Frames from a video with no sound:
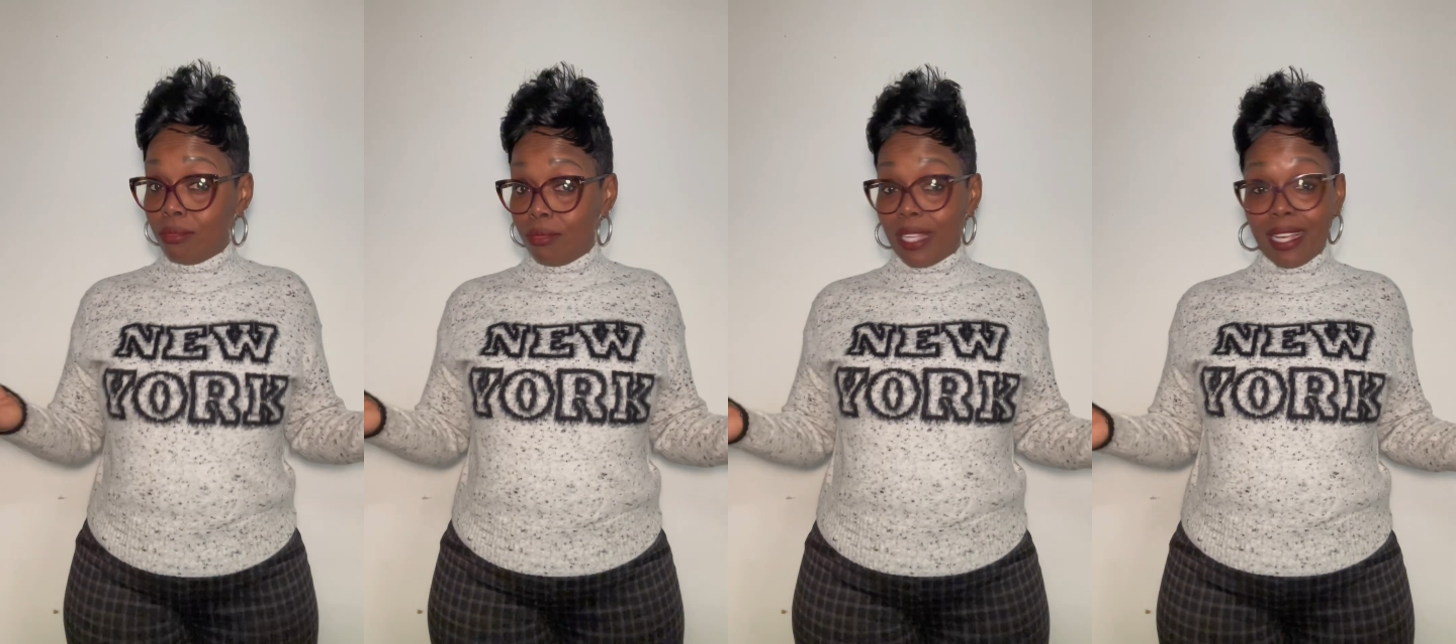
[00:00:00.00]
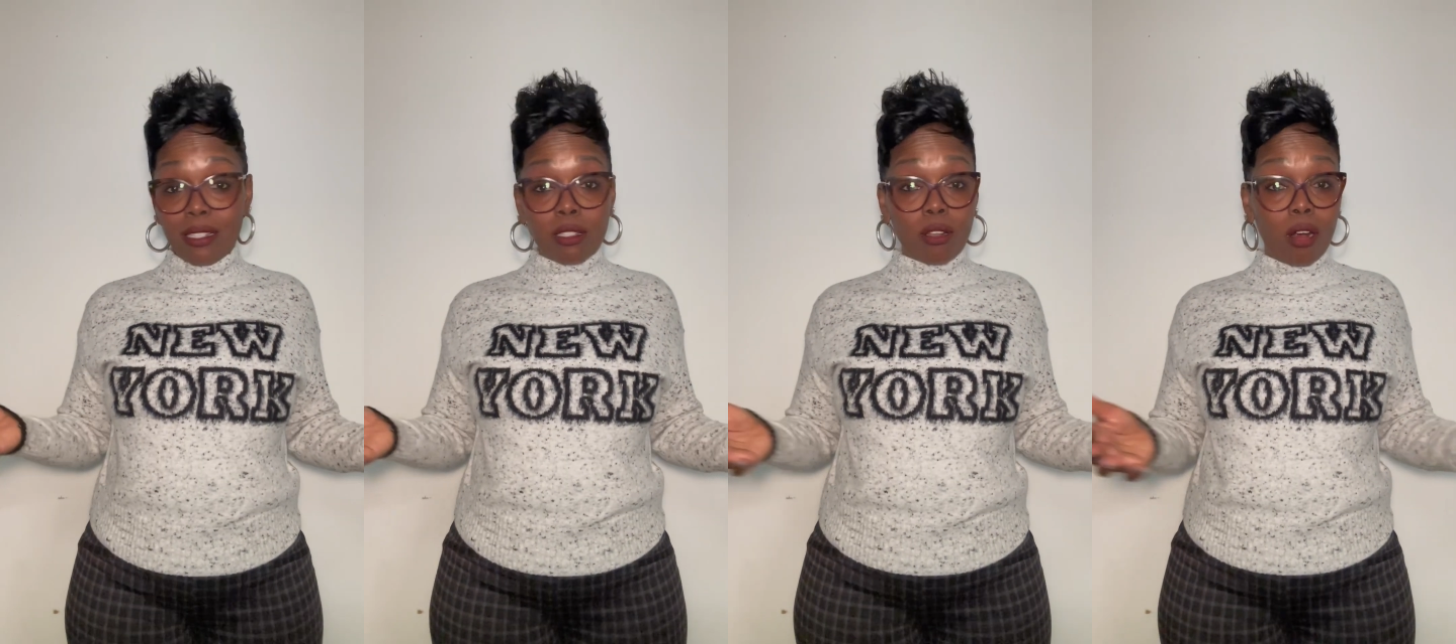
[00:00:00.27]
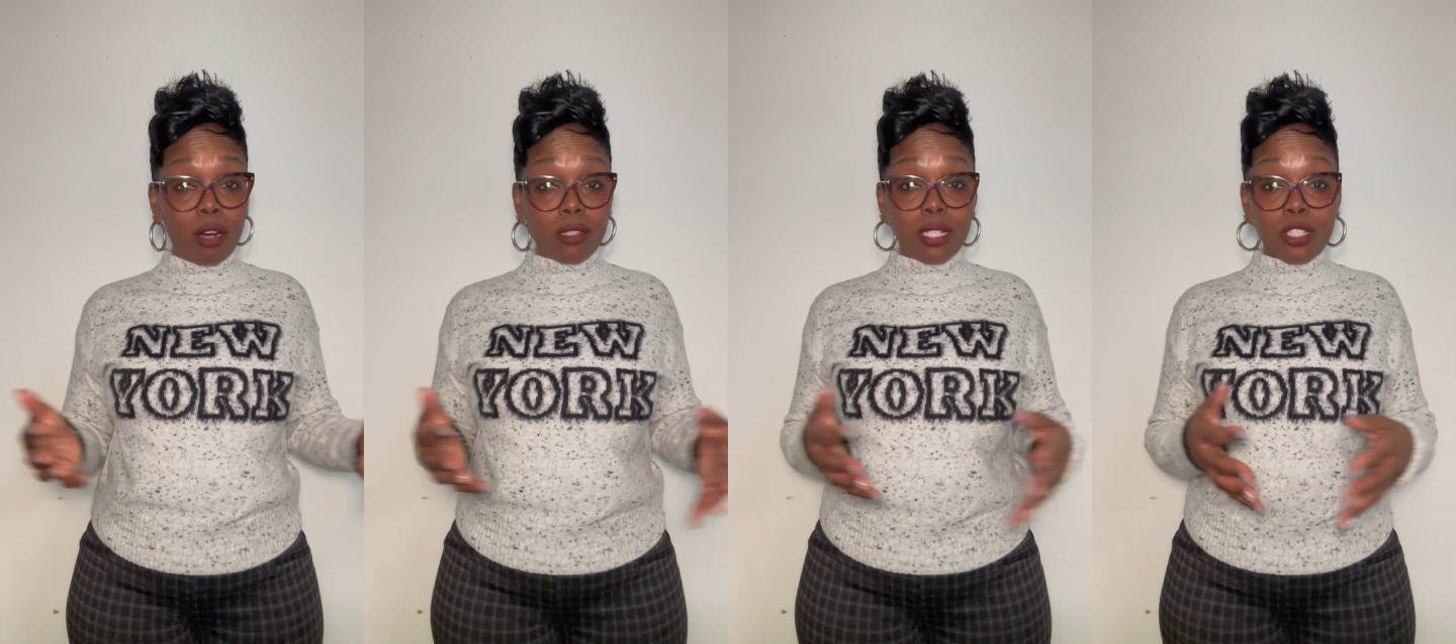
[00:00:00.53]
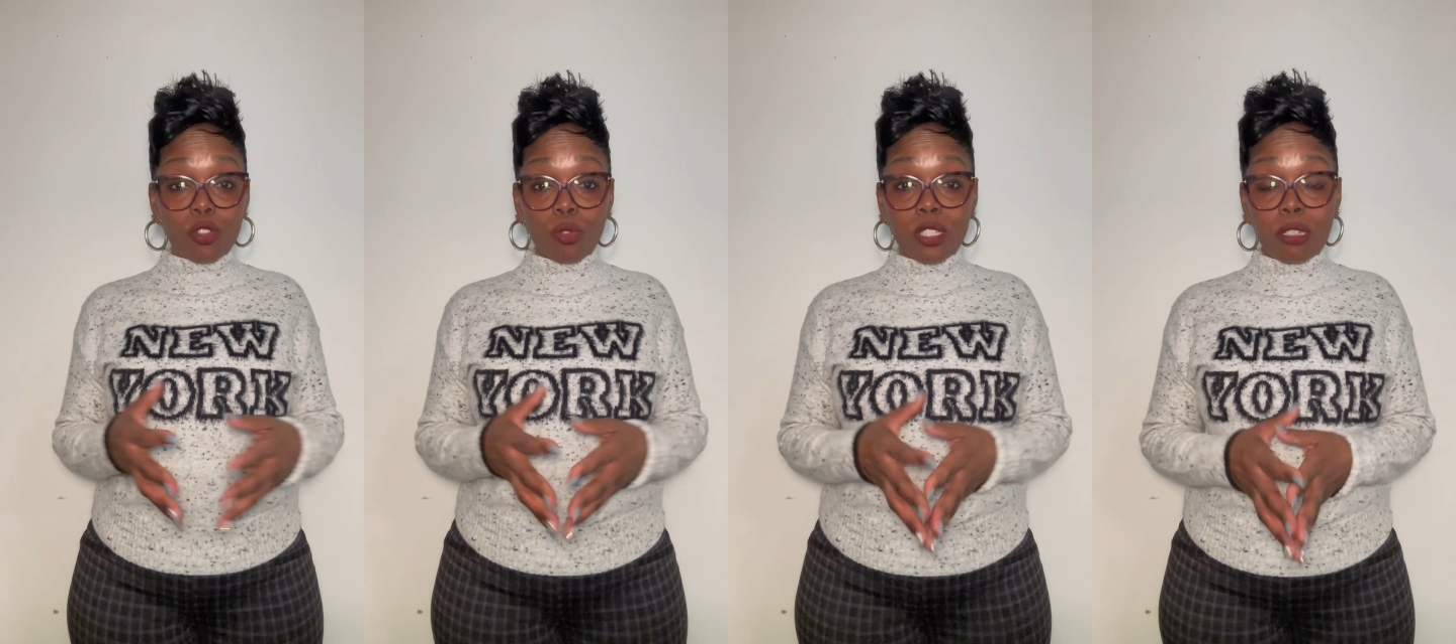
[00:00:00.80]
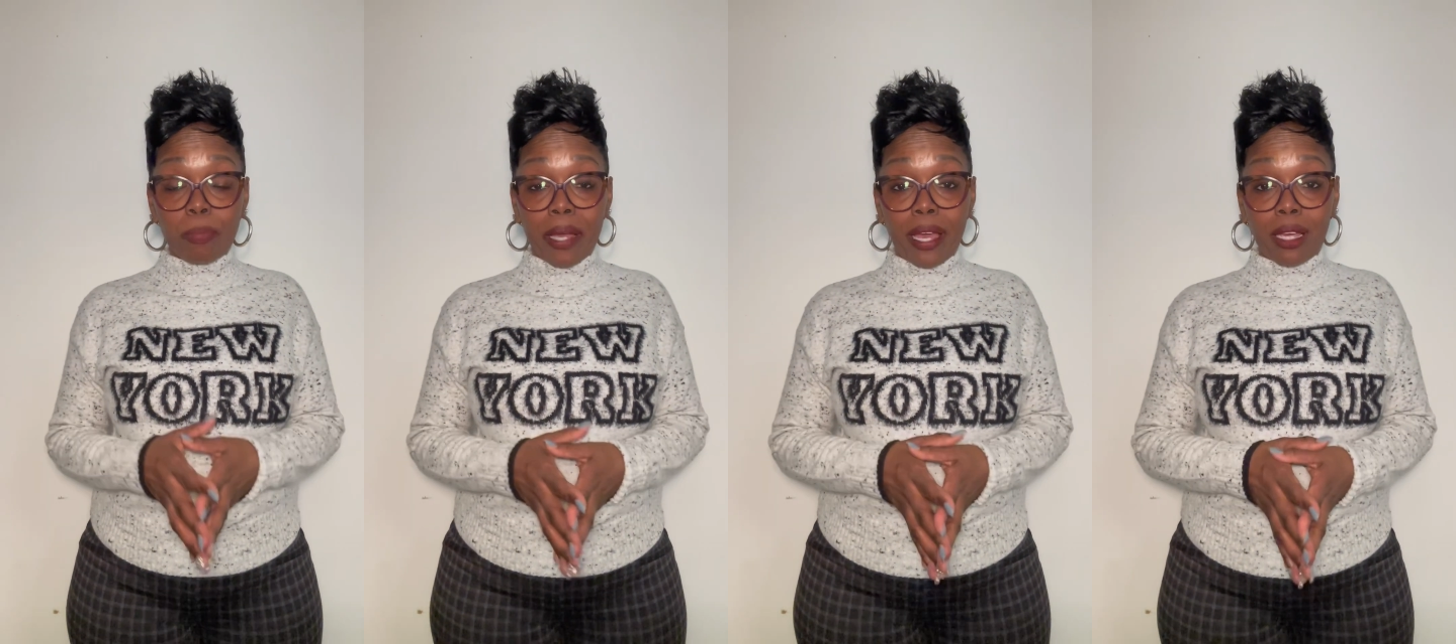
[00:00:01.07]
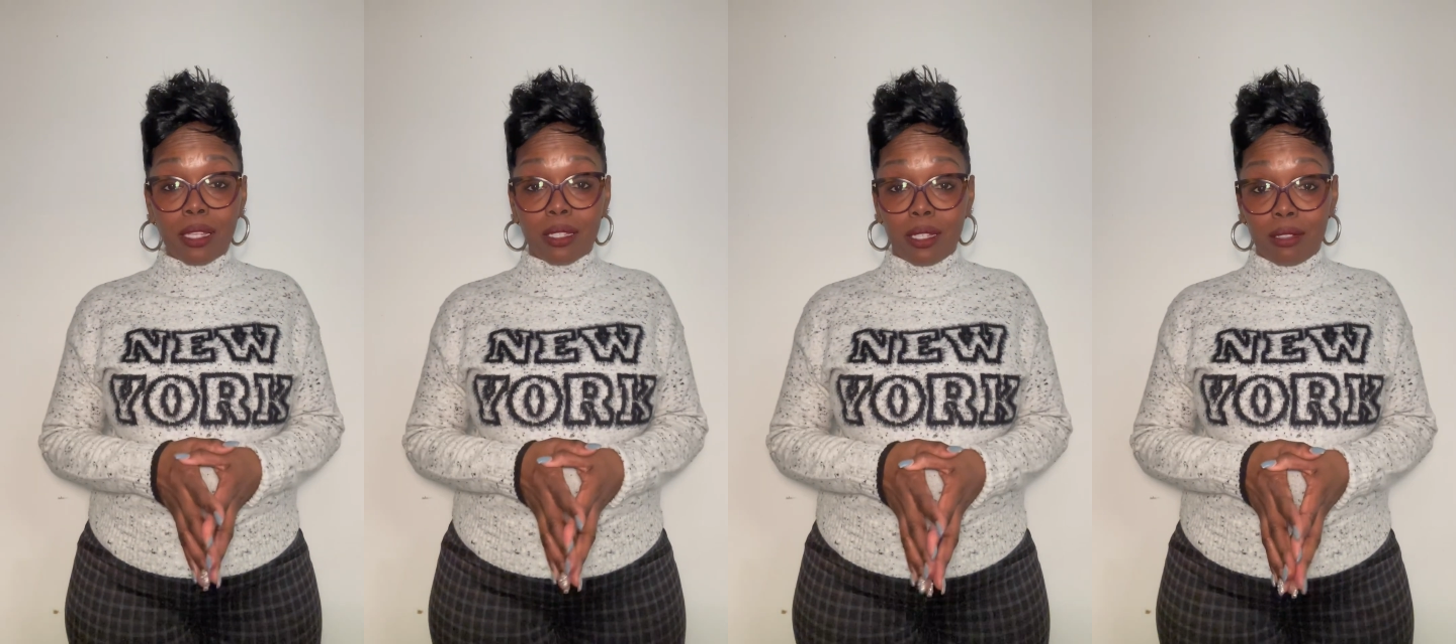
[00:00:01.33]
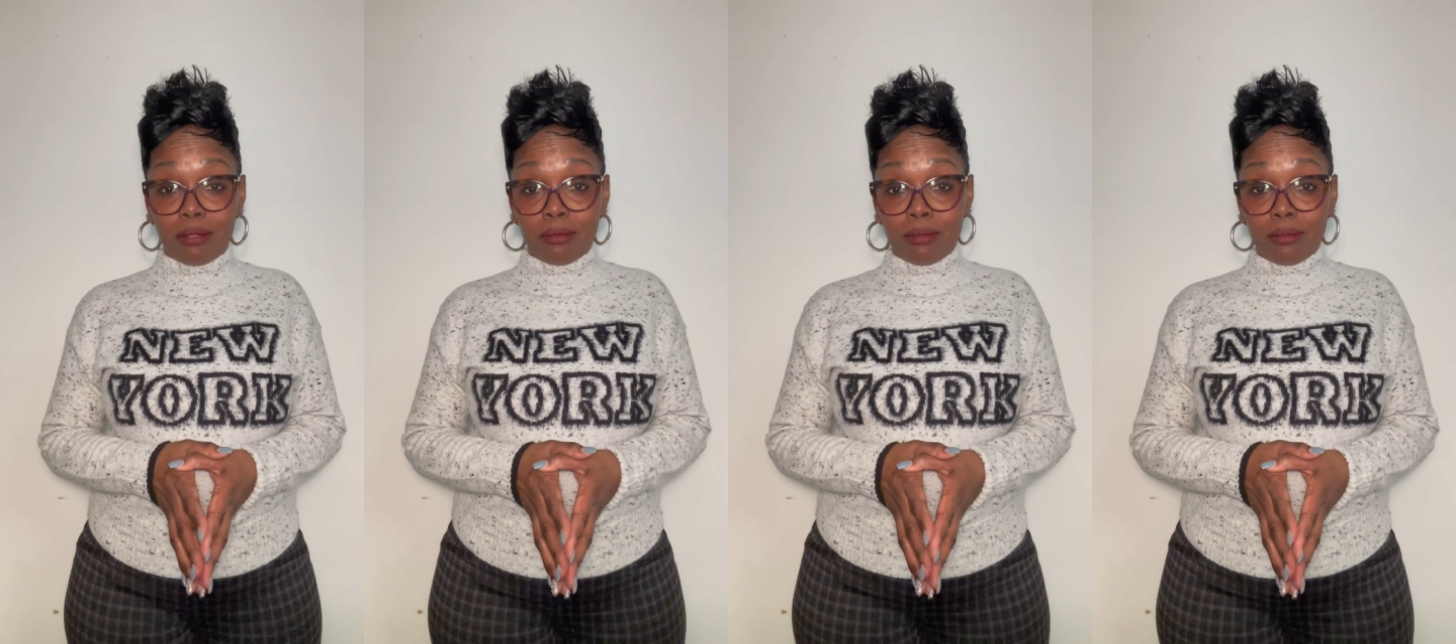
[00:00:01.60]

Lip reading: they start disrespecting.